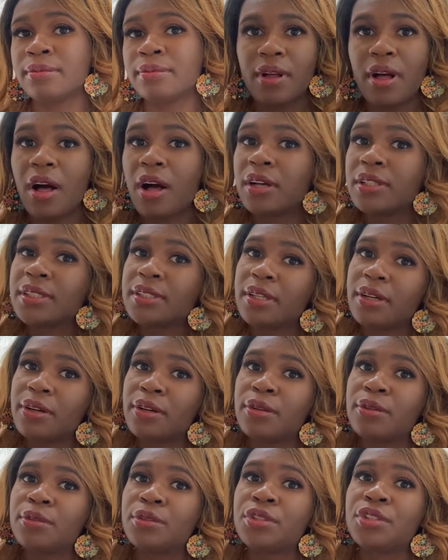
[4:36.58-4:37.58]

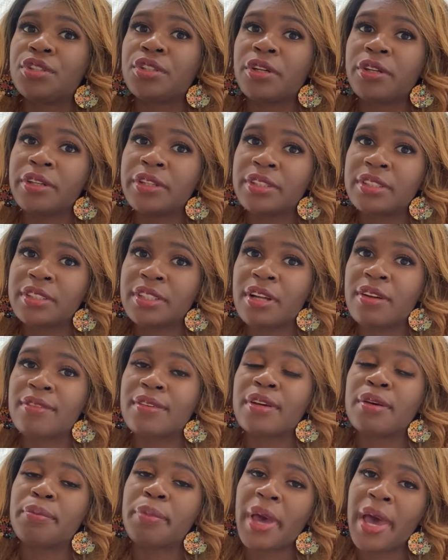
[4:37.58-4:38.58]
Also, show yourself
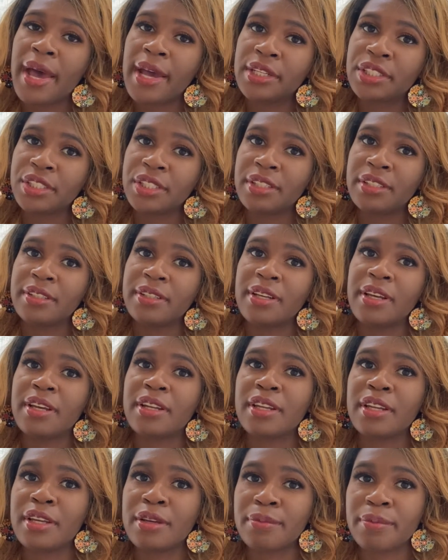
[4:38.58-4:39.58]
compassion
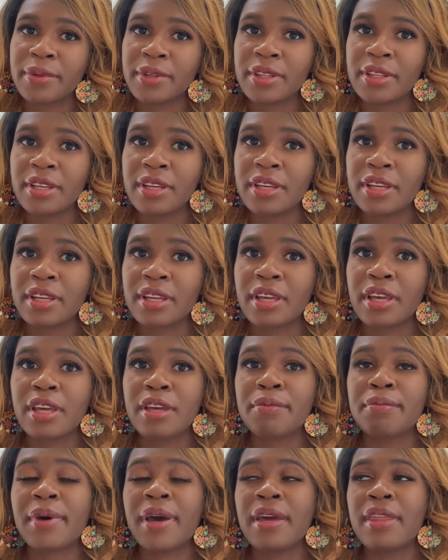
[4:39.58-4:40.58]
and empathy.
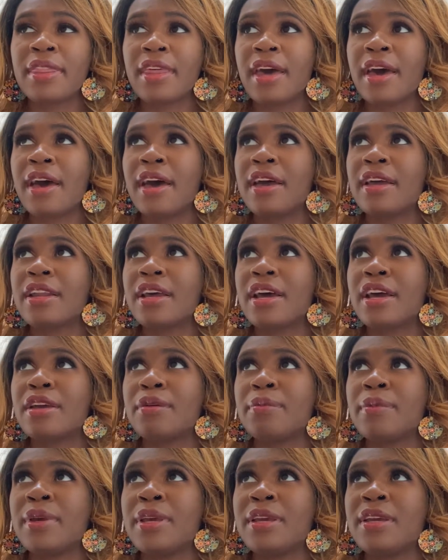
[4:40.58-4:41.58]
And by that, I
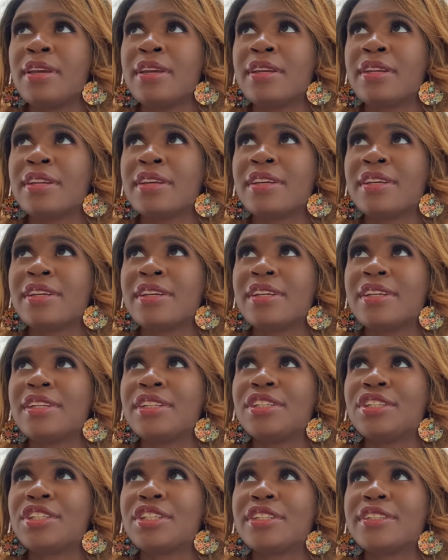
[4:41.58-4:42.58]
mean
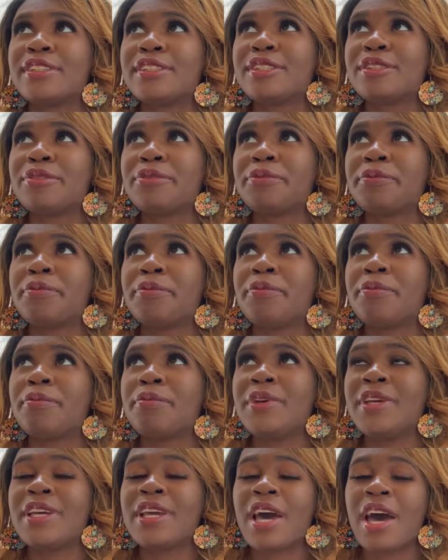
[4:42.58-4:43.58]
just
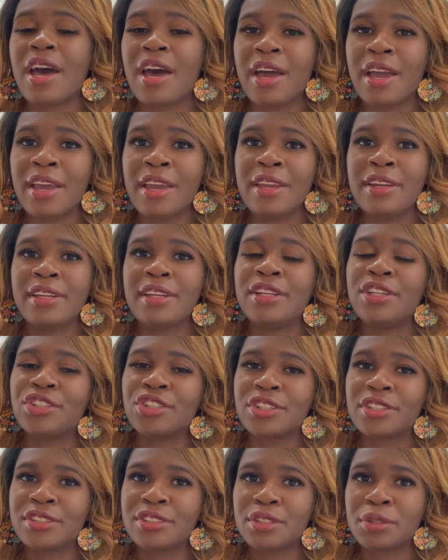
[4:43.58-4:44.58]
be kind and
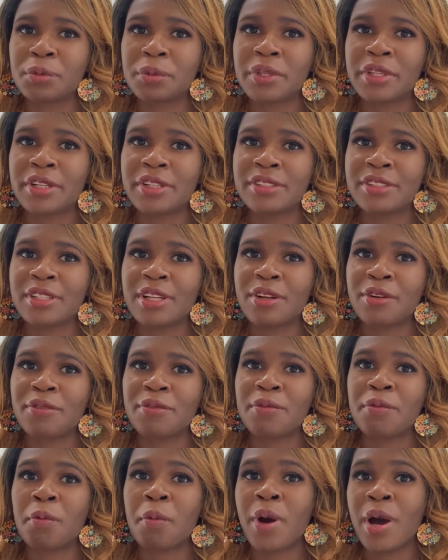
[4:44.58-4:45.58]
gentle with yourself
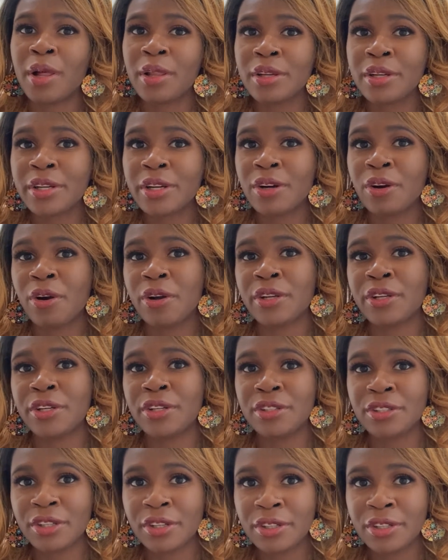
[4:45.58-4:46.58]
while you're on your
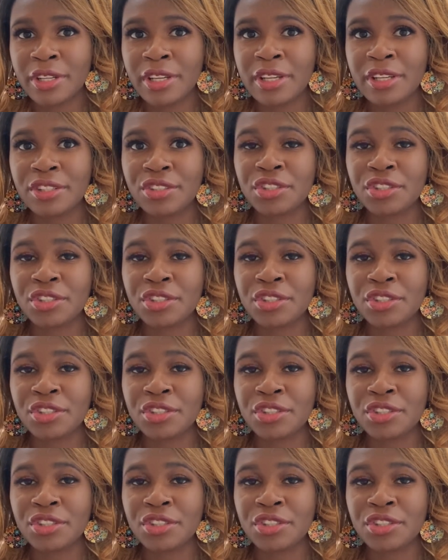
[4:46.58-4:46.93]
journey.